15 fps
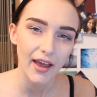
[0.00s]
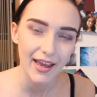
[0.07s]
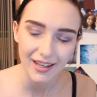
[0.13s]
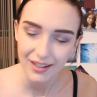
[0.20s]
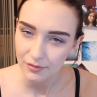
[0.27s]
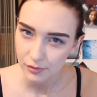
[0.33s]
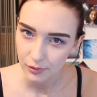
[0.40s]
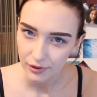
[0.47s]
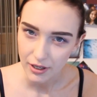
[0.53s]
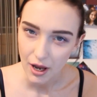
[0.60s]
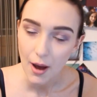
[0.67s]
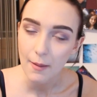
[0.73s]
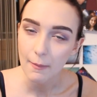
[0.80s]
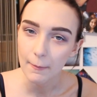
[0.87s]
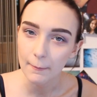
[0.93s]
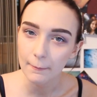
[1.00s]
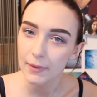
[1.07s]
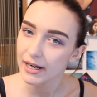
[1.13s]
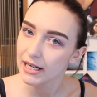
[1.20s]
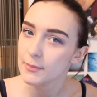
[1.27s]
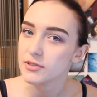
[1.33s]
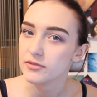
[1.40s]
Hey everyone, my
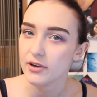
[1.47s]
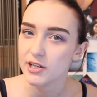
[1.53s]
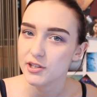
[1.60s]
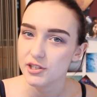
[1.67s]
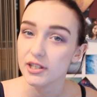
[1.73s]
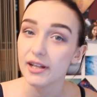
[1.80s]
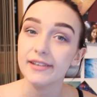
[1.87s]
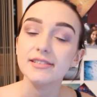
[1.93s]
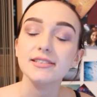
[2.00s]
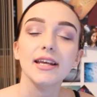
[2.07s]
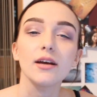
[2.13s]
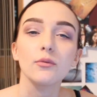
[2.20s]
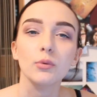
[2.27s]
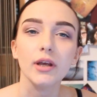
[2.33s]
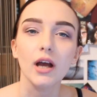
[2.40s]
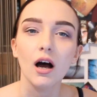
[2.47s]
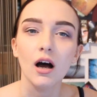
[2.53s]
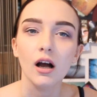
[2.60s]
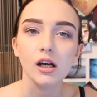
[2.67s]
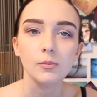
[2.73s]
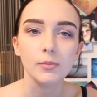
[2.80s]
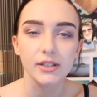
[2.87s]
name is Rachel, and today we are
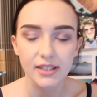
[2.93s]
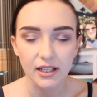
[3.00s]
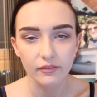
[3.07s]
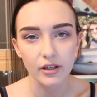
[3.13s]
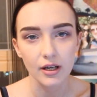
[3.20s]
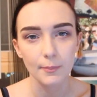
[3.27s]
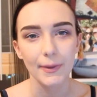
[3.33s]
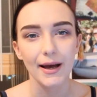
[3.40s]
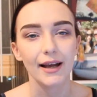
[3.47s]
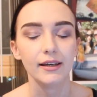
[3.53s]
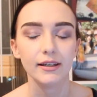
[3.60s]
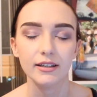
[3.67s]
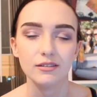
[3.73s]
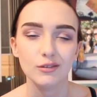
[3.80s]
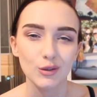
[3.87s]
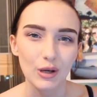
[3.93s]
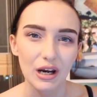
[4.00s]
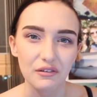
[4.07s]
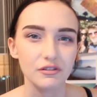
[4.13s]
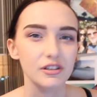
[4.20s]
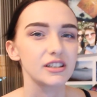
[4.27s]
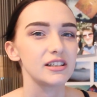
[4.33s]
going to be delving back into
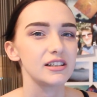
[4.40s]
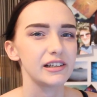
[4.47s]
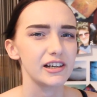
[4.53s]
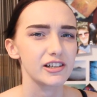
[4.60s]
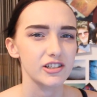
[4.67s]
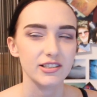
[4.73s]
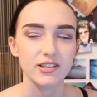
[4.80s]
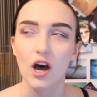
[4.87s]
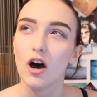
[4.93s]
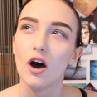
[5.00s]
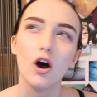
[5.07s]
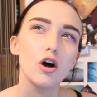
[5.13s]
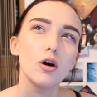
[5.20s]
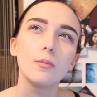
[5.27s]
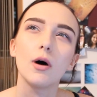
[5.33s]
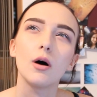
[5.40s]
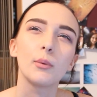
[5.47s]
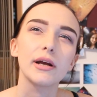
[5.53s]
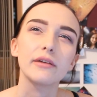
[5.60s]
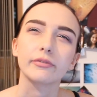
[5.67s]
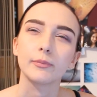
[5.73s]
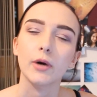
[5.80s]
every teenager's home
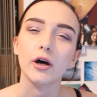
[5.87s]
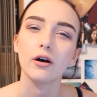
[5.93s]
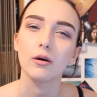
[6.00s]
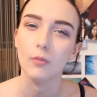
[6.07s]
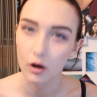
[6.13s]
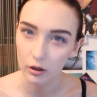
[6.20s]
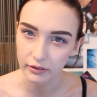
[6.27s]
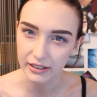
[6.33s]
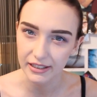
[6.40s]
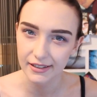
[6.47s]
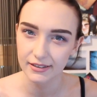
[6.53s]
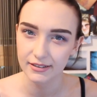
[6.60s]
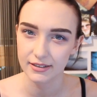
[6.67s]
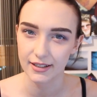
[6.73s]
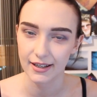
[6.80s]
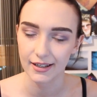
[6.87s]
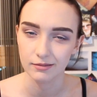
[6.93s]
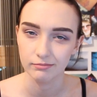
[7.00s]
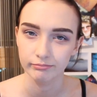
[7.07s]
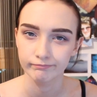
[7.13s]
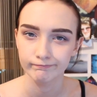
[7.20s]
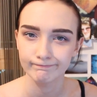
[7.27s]
away from home on the internet,
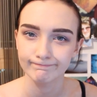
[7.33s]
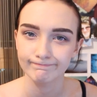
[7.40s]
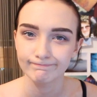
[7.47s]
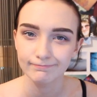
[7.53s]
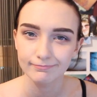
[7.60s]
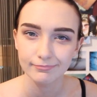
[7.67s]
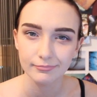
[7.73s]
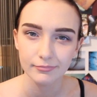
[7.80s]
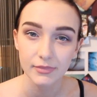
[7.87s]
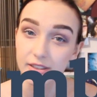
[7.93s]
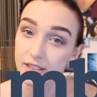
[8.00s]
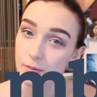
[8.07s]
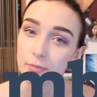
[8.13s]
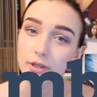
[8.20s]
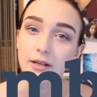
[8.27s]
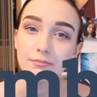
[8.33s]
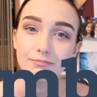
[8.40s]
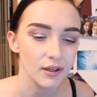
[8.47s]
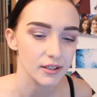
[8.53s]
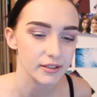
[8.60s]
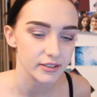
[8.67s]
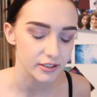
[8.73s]
Tumblr.
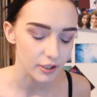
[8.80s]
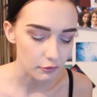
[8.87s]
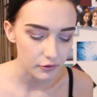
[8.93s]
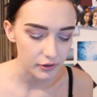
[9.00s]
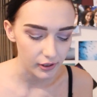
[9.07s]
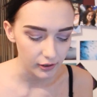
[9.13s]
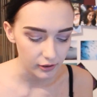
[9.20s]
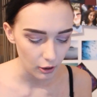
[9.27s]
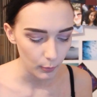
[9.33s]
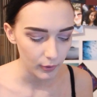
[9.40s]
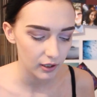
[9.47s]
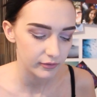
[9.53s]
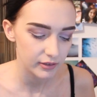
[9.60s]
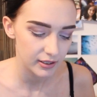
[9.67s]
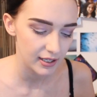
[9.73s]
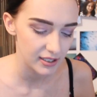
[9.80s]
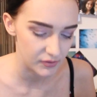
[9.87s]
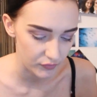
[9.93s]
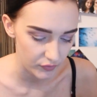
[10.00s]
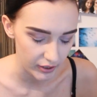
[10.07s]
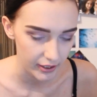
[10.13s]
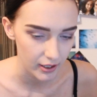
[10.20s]
So the topic of today's
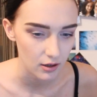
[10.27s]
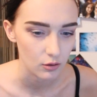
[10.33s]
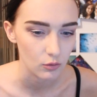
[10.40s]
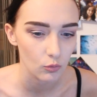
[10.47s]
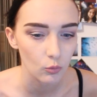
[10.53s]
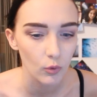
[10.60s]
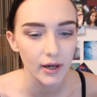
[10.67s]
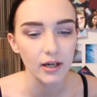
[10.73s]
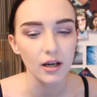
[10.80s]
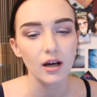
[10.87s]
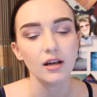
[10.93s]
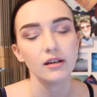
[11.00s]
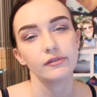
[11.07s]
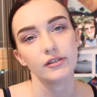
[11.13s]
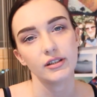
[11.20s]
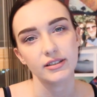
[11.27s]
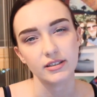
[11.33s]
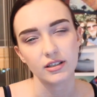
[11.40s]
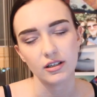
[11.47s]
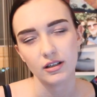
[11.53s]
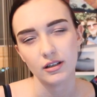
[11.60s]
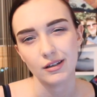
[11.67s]
video, when I
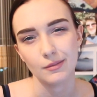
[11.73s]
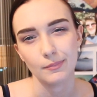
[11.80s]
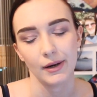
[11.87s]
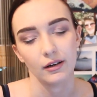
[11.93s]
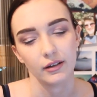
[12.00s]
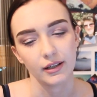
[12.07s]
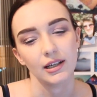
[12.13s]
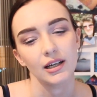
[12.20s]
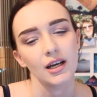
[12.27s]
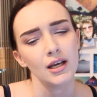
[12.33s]
first heard about it